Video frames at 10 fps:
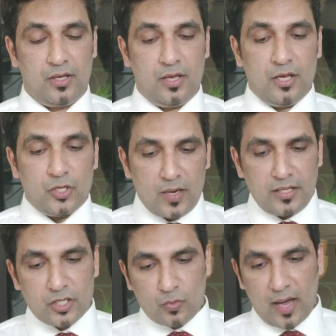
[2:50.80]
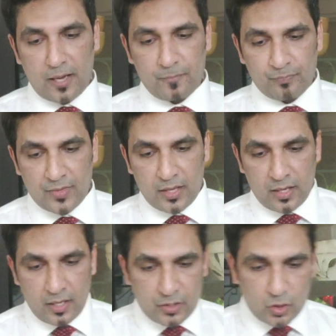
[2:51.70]
So in this way,
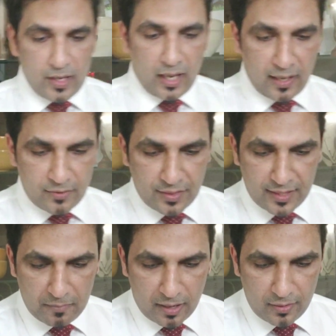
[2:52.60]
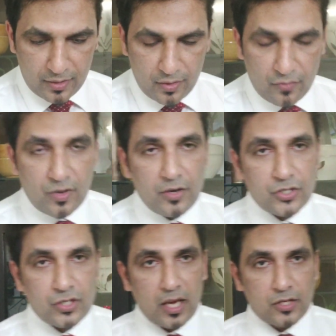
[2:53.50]
so we have to think about
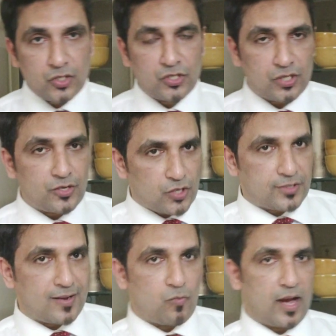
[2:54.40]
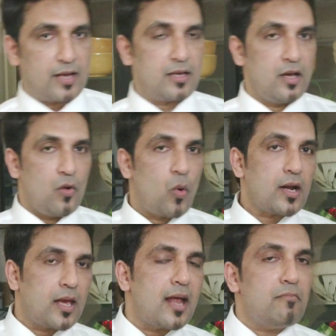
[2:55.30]
various accents in such a way, what
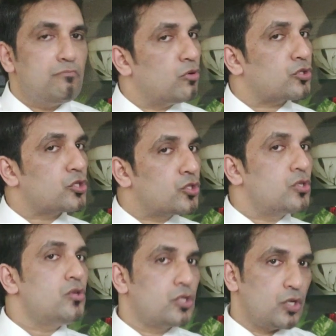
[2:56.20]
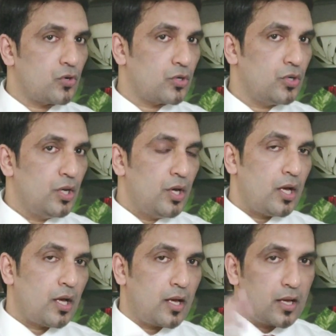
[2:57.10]
can most suit your
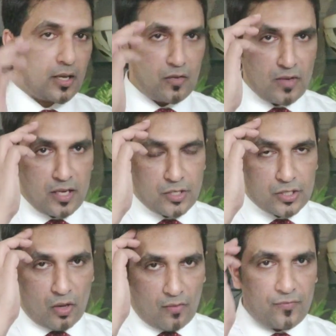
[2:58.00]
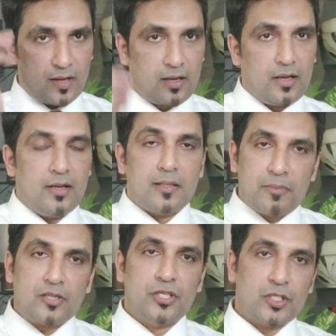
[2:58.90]
convenience of the
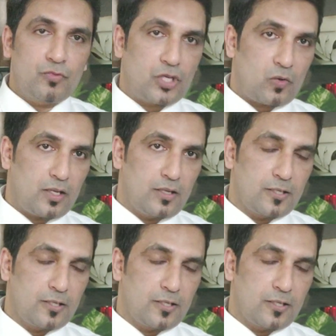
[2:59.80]
pronunciation which you learned.